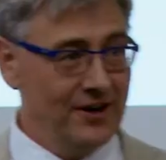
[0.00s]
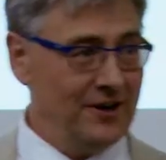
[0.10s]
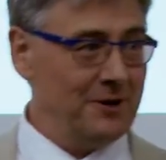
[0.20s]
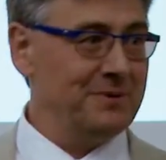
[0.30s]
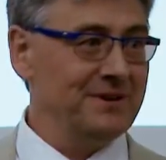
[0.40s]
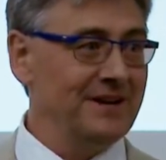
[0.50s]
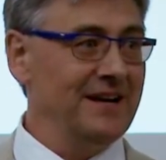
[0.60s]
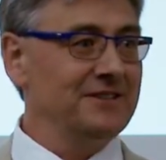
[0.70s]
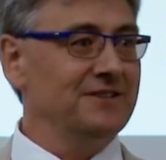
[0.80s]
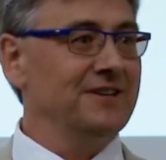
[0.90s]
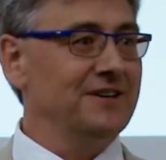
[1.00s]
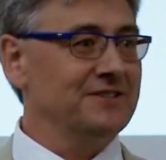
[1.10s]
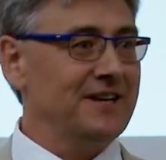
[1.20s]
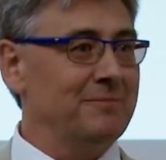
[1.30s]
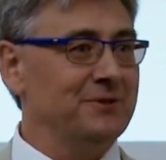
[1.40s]
carbon into the
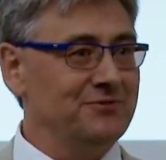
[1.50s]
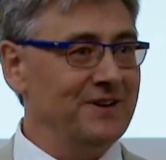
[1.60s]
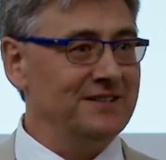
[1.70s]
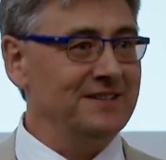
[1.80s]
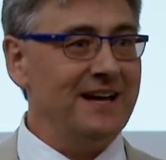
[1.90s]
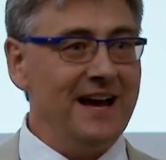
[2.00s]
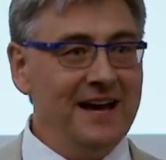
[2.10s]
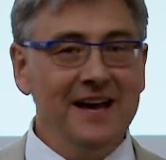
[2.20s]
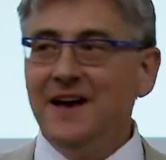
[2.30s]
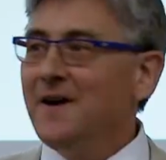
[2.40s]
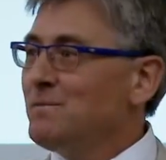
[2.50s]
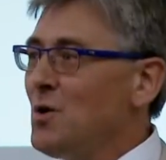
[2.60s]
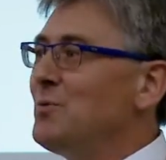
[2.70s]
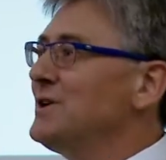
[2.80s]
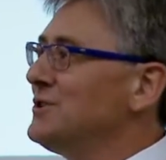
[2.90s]
Earth's atmosphere today.
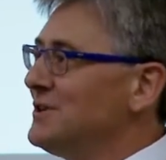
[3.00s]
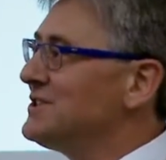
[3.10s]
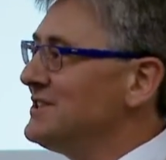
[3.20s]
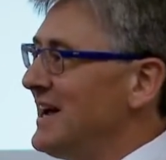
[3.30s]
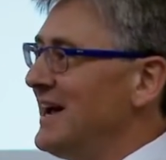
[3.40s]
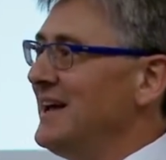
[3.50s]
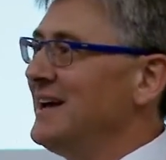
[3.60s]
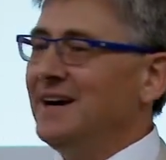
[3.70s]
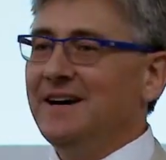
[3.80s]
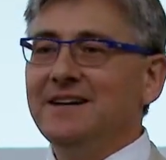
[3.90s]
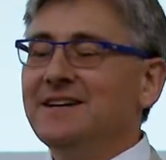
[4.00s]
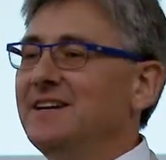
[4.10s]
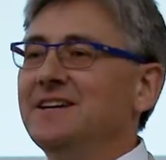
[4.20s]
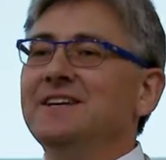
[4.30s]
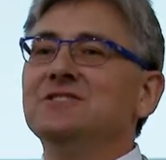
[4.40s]
What we're doing today
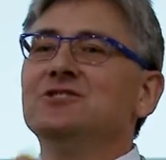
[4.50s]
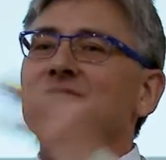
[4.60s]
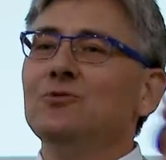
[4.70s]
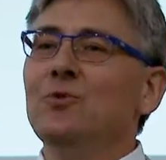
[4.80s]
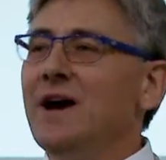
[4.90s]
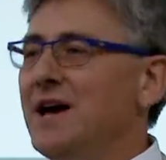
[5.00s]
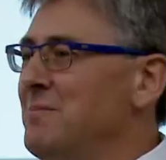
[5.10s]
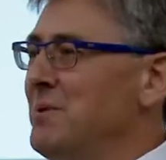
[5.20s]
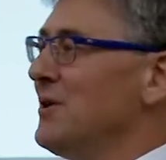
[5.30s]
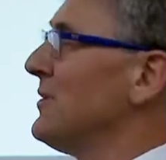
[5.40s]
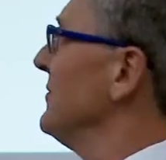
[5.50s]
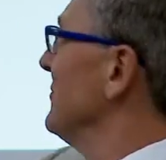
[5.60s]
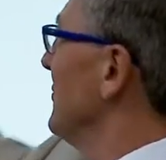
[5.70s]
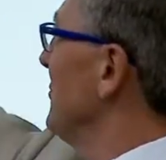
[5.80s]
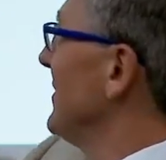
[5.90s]
is way
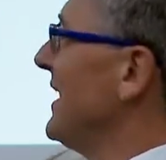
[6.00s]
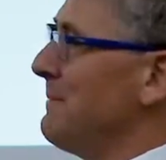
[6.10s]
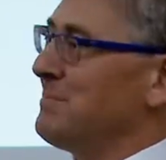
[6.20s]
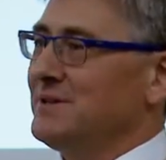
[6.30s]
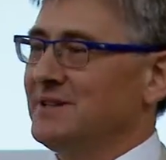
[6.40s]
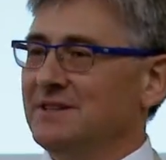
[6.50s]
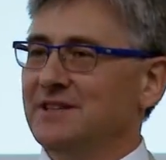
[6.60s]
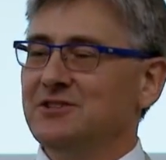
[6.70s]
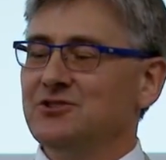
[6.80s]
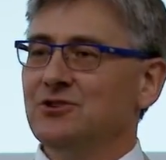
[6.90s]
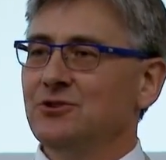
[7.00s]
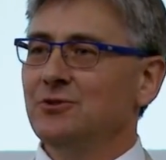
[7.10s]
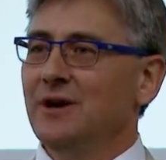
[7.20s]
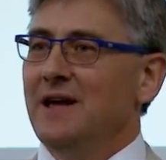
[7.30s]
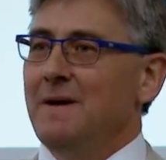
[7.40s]
beyond what happened in these
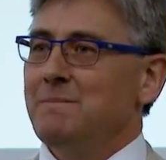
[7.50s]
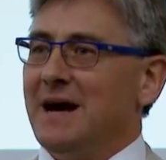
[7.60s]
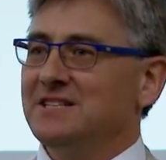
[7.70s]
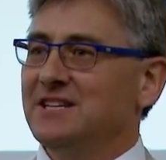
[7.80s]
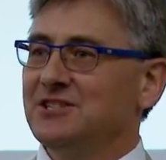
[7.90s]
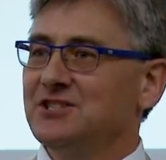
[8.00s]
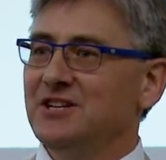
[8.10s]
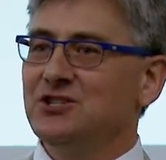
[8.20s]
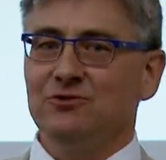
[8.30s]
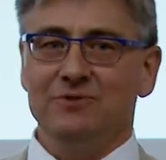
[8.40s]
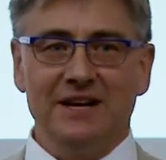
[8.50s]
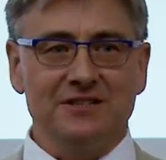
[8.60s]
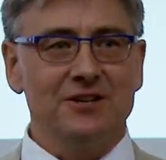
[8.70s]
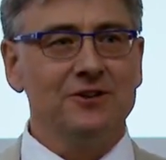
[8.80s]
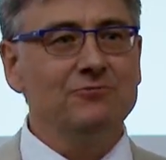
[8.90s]
two mass extinction
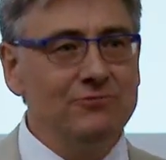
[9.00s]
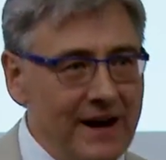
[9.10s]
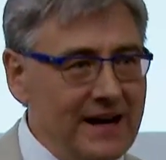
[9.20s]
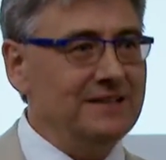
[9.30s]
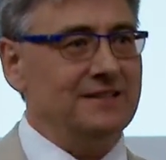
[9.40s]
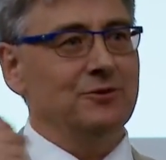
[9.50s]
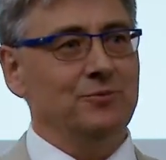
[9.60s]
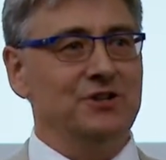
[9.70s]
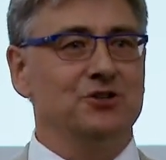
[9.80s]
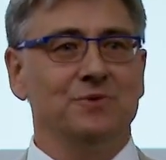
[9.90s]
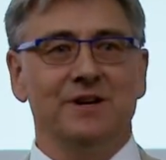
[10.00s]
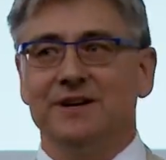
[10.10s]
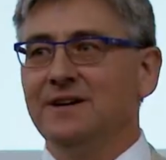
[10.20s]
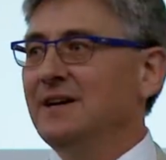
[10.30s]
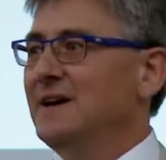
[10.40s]
rates. So the rate at which we
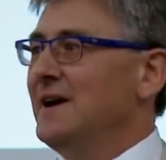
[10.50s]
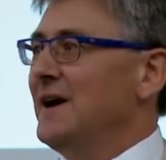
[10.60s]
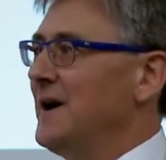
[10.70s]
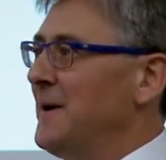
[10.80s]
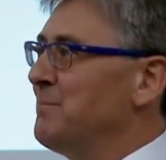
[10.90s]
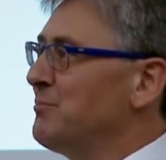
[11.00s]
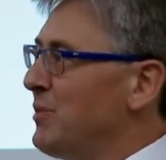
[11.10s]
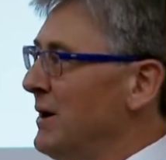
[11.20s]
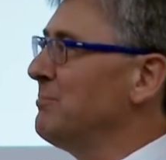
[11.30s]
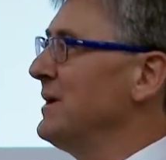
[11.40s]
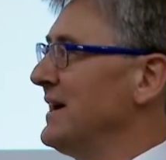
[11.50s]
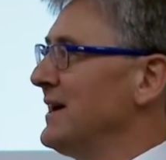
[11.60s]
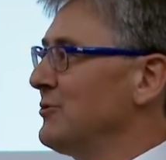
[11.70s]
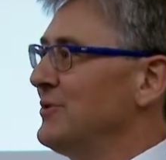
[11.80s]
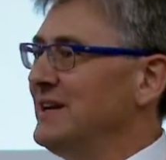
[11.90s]
are pumping
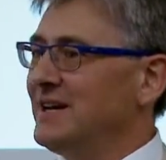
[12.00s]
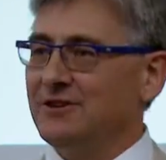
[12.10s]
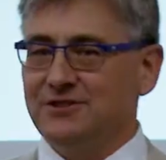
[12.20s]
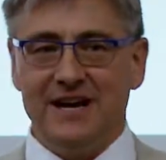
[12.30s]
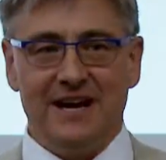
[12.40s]
out greenhouse